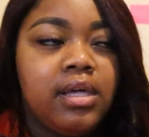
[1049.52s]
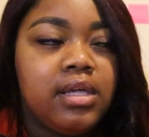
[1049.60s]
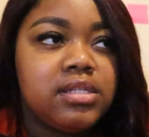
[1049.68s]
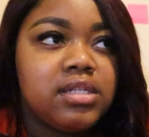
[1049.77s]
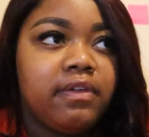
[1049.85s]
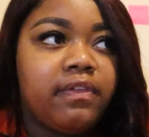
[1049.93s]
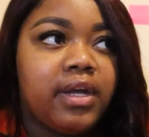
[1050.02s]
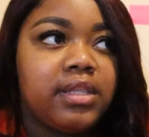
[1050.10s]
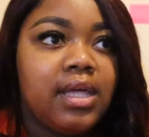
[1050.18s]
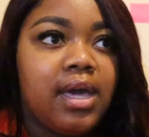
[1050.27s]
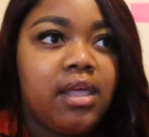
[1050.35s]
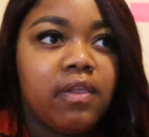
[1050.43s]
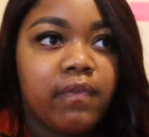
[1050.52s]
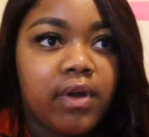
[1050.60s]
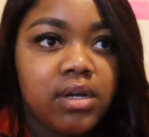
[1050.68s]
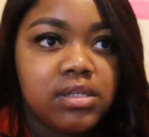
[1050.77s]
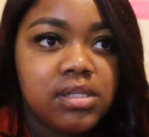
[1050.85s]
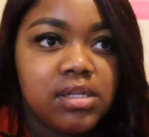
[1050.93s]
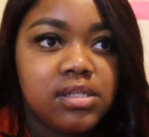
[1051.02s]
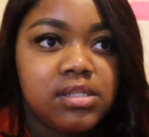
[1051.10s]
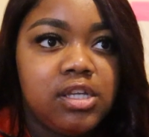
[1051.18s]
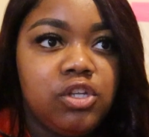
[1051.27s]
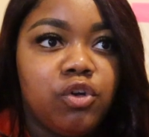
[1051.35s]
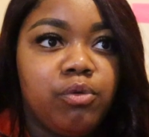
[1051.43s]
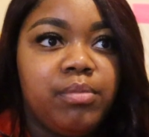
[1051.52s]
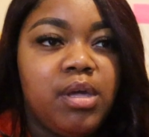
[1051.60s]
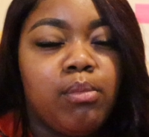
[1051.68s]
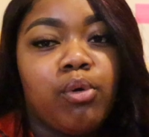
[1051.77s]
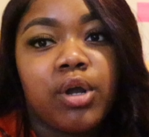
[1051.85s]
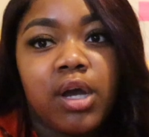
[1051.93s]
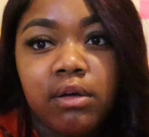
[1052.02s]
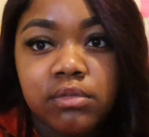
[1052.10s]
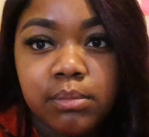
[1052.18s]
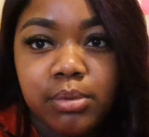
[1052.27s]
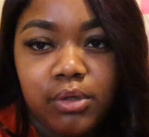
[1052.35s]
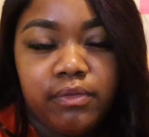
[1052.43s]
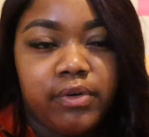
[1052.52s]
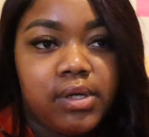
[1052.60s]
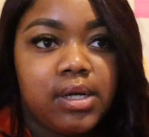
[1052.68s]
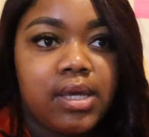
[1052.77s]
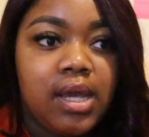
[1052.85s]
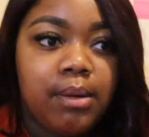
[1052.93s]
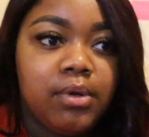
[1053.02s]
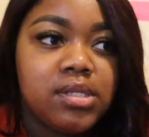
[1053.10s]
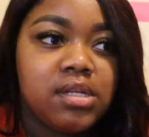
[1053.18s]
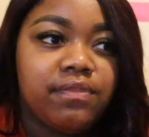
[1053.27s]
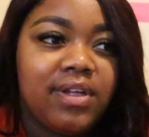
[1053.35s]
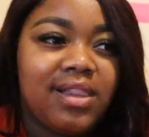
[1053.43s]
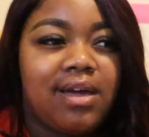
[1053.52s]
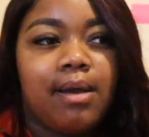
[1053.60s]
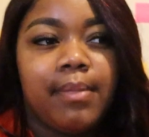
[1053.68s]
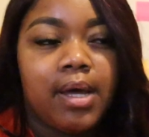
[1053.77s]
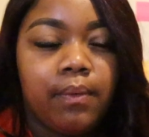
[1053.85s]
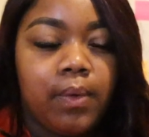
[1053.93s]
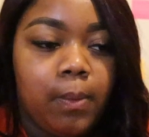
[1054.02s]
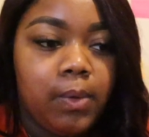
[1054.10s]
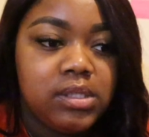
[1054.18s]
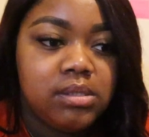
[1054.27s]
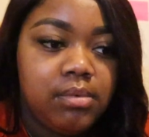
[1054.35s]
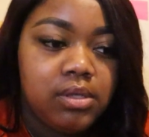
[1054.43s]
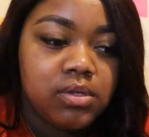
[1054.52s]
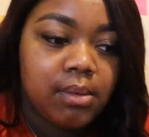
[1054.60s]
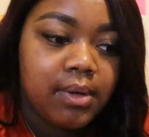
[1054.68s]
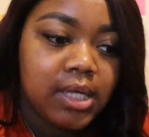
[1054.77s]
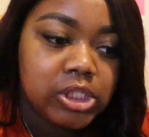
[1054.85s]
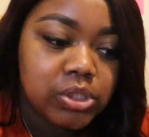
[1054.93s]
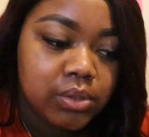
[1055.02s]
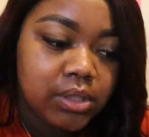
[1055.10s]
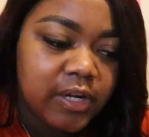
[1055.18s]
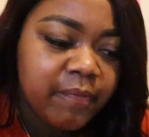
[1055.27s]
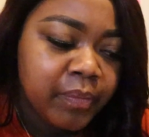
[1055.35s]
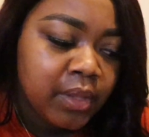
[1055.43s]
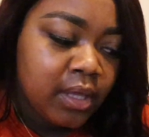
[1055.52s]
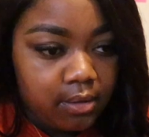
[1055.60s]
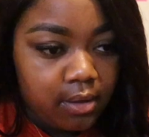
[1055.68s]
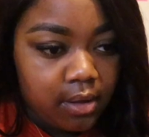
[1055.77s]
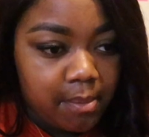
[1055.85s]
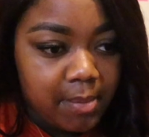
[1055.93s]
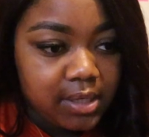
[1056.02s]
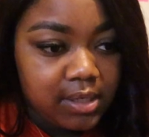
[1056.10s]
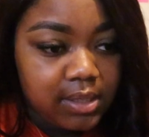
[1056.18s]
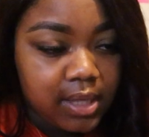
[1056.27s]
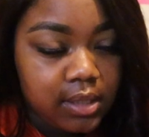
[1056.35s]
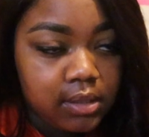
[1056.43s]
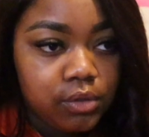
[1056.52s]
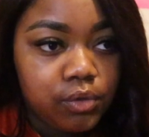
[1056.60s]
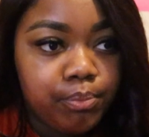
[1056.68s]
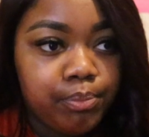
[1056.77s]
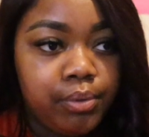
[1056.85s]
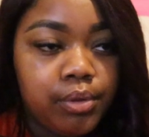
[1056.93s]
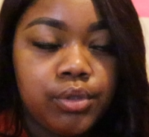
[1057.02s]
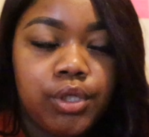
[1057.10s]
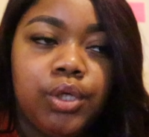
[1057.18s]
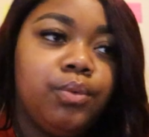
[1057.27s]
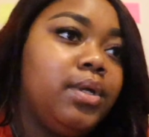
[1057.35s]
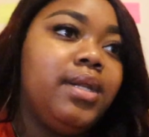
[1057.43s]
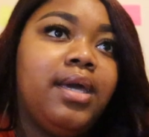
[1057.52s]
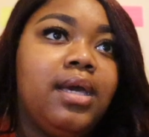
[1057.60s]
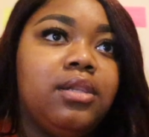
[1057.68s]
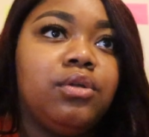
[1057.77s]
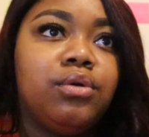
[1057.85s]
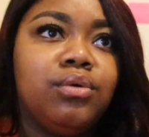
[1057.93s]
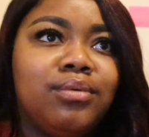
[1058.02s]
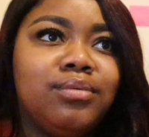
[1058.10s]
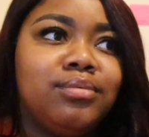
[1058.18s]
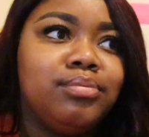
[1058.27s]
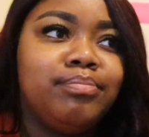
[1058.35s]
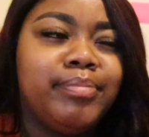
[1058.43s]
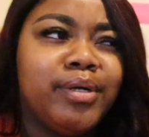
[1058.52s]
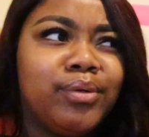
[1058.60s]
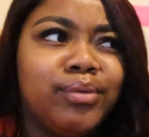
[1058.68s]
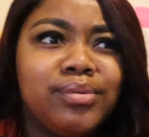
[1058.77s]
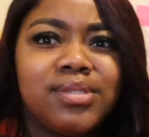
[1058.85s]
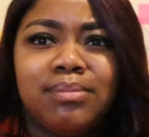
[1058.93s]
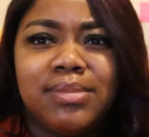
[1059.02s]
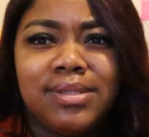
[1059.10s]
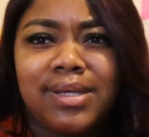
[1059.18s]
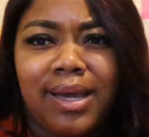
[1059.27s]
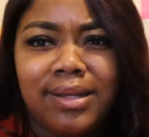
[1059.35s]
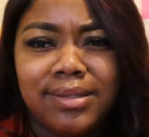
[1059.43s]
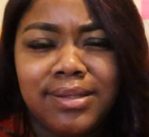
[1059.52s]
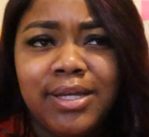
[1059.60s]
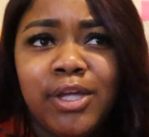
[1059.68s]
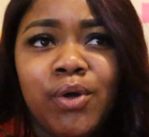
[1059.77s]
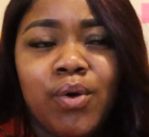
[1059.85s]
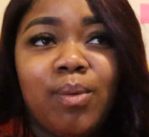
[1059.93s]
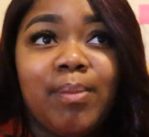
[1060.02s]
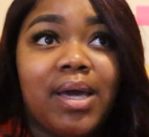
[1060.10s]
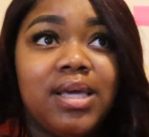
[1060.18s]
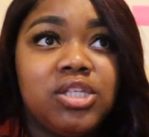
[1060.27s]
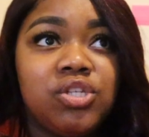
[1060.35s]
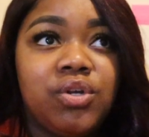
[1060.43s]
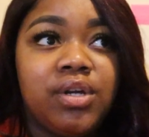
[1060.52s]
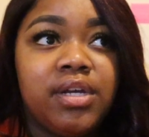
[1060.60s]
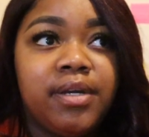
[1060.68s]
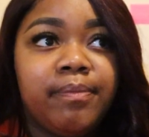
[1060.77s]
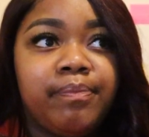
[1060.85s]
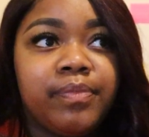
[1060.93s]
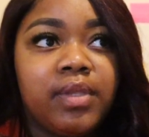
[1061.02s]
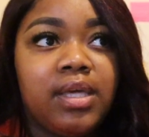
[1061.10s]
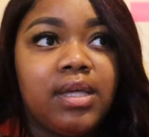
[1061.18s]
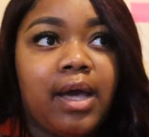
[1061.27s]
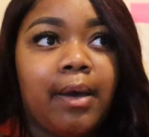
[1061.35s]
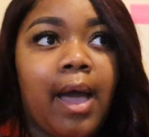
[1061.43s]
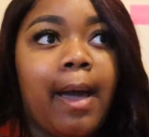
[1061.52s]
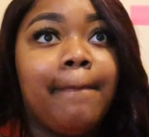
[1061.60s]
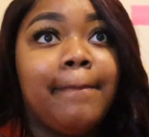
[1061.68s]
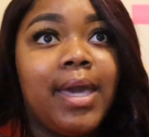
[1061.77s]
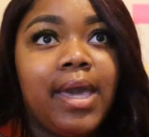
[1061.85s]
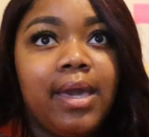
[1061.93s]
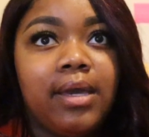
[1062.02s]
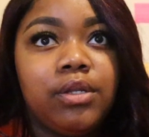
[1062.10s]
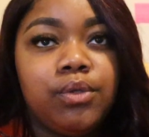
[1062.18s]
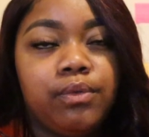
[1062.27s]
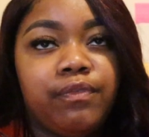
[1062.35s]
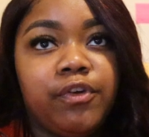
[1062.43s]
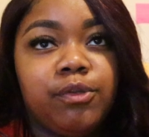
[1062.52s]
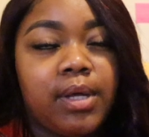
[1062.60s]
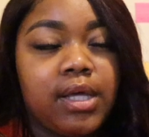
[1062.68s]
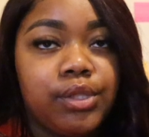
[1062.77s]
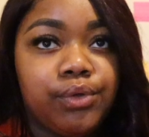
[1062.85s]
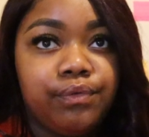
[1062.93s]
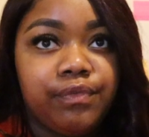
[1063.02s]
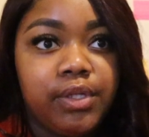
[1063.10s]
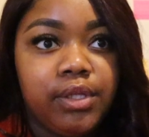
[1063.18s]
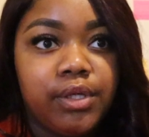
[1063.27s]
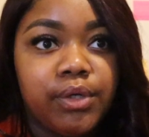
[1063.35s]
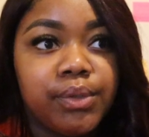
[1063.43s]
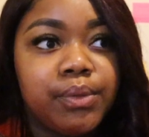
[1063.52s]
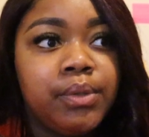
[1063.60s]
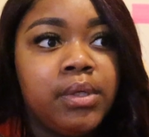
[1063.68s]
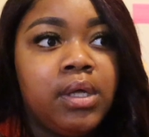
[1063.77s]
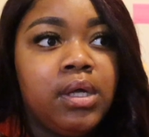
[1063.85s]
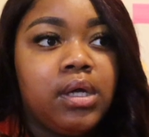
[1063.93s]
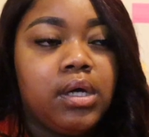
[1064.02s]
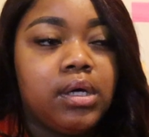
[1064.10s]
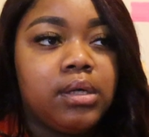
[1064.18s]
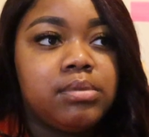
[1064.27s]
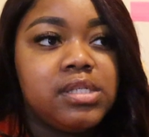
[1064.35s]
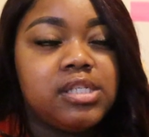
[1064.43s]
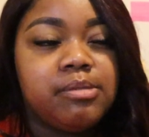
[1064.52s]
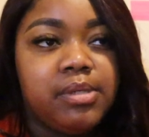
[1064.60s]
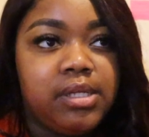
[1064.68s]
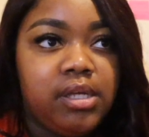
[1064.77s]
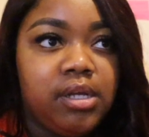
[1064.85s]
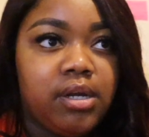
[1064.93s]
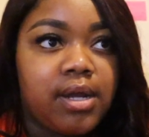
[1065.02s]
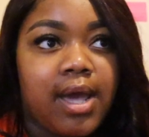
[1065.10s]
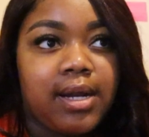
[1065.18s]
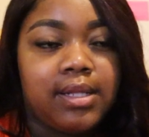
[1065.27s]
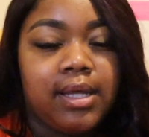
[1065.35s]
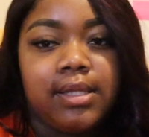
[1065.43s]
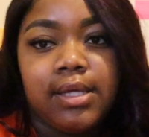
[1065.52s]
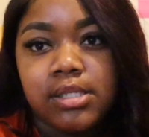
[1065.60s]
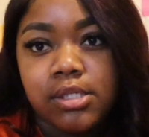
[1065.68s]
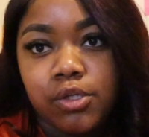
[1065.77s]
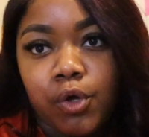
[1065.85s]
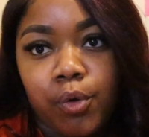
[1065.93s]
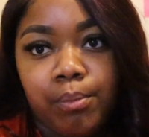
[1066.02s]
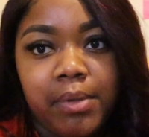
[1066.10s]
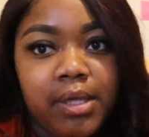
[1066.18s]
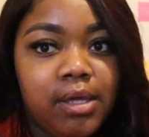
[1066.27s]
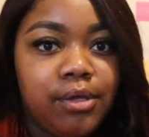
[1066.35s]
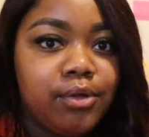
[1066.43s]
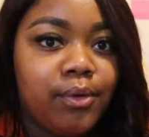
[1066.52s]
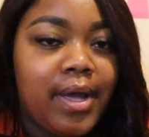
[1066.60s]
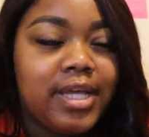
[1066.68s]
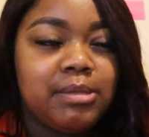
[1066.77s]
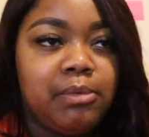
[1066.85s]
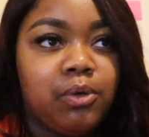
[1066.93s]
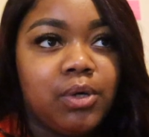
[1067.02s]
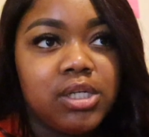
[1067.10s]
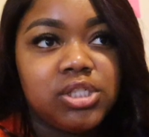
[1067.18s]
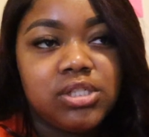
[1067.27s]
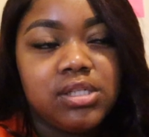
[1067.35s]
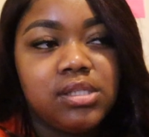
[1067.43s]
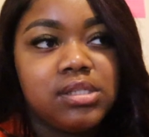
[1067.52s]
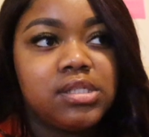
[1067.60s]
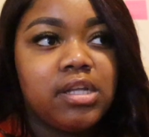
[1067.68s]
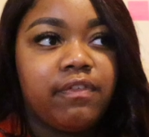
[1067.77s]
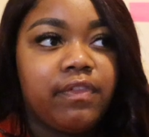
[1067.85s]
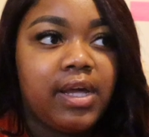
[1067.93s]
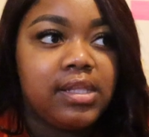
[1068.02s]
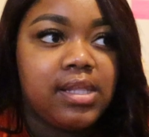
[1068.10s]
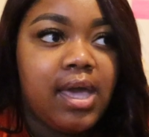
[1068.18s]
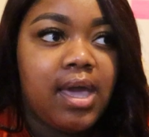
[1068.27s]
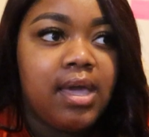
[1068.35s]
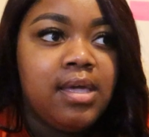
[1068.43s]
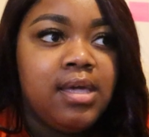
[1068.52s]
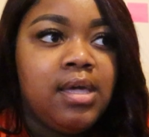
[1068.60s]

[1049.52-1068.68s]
and stuff like that as far as this, and you know, being more comfortable in front of the camera and stuff like like I'm not where I wanted to be, so I'm not sure. um I did like a little Q and A, little poll something kind of on my Instagram, and I, I may do, film like a little video um since it's been a year, kind of like get to know me, you know, ask me questions, stuff like that.